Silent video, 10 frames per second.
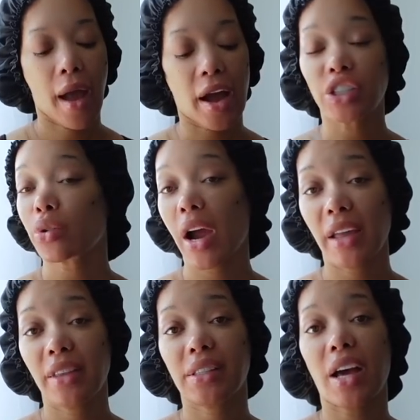I
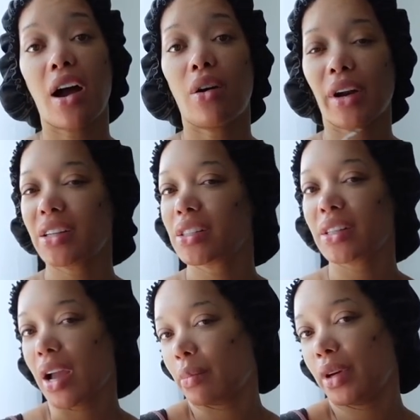tried this on. I just
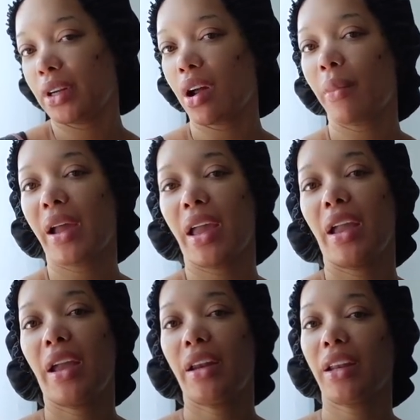like put it on my
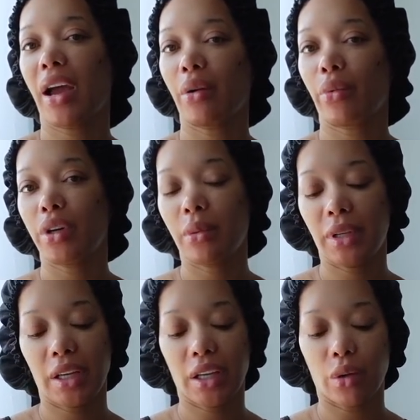hand and like rubbed
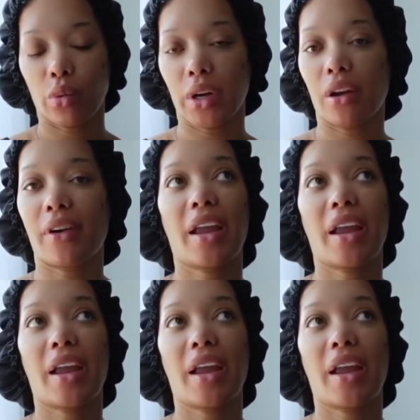it in or whatever.